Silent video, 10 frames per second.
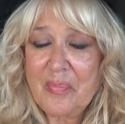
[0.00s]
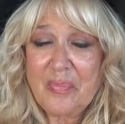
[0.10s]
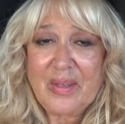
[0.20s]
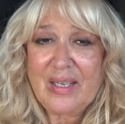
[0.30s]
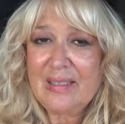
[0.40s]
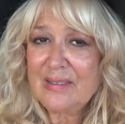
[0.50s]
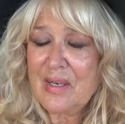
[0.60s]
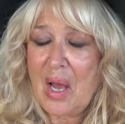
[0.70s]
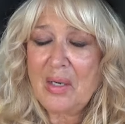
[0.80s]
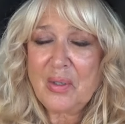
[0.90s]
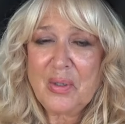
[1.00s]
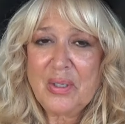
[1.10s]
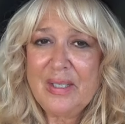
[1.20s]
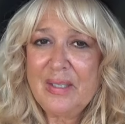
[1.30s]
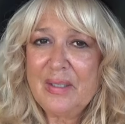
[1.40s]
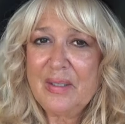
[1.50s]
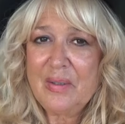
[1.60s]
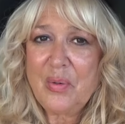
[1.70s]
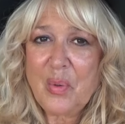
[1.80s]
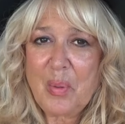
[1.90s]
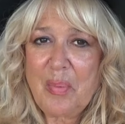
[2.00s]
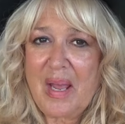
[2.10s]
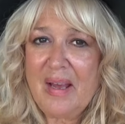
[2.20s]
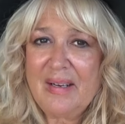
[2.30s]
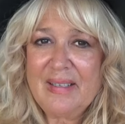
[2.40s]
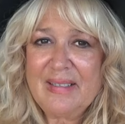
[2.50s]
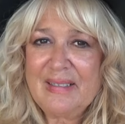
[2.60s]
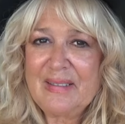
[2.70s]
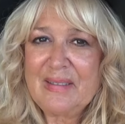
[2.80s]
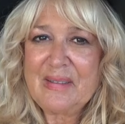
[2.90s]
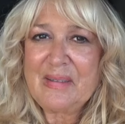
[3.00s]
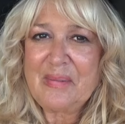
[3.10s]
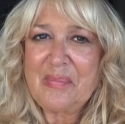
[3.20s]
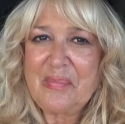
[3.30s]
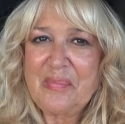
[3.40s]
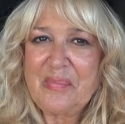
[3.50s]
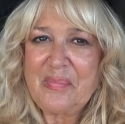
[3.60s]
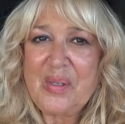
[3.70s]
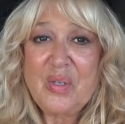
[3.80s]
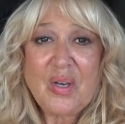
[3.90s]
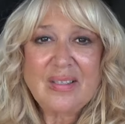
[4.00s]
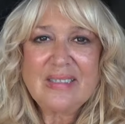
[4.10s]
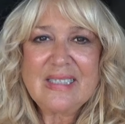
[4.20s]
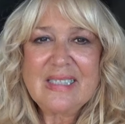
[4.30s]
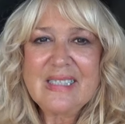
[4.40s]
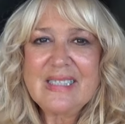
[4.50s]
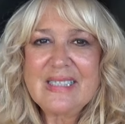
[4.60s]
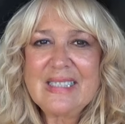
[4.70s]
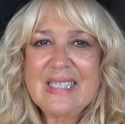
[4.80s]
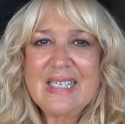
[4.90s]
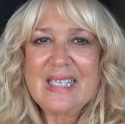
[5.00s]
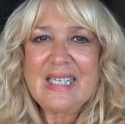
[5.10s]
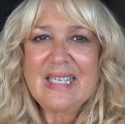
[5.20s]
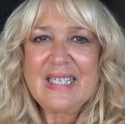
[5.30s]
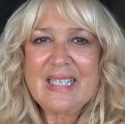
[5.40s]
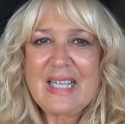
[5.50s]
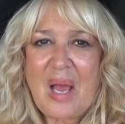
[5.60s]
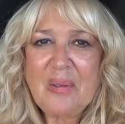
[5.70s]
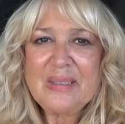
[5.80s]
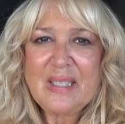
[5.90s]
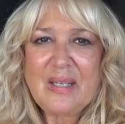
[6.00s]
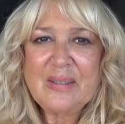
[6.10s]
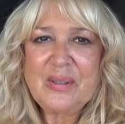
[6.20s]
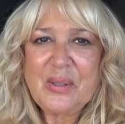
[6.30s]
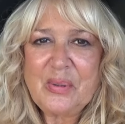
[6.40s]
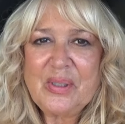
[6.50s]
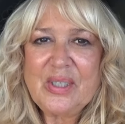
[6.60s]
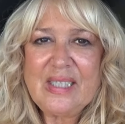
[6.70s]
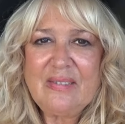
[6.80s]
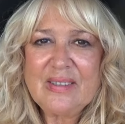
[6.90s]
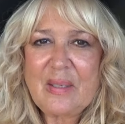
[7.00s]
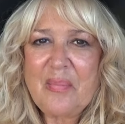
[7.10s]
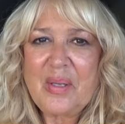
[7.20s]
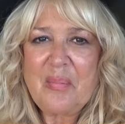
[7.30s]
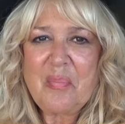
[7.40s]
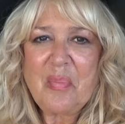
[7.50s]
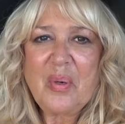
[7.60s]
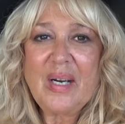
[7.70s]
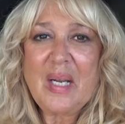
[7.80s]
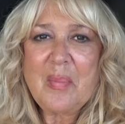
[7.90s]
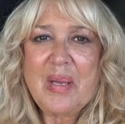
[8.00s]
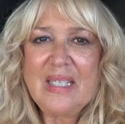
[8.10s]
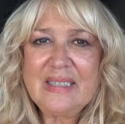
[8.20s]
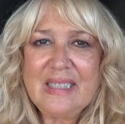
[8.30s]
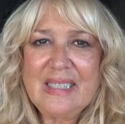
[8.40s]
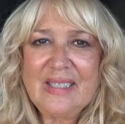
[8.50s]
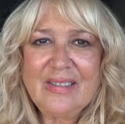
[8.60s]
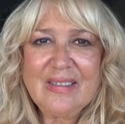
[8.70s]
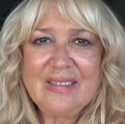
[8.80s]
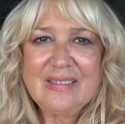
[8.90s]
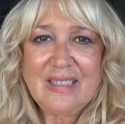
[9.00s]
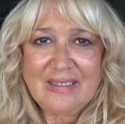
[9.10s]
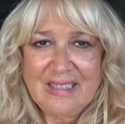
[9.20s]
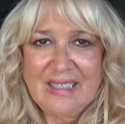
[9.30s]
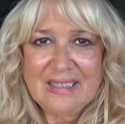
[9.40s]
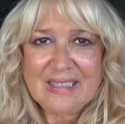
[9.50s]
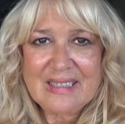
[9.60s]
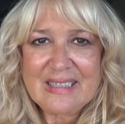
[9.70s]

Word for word: that is not good nor bad. It just is. And it allows us to achieve something pretty amazing here, doesn't it?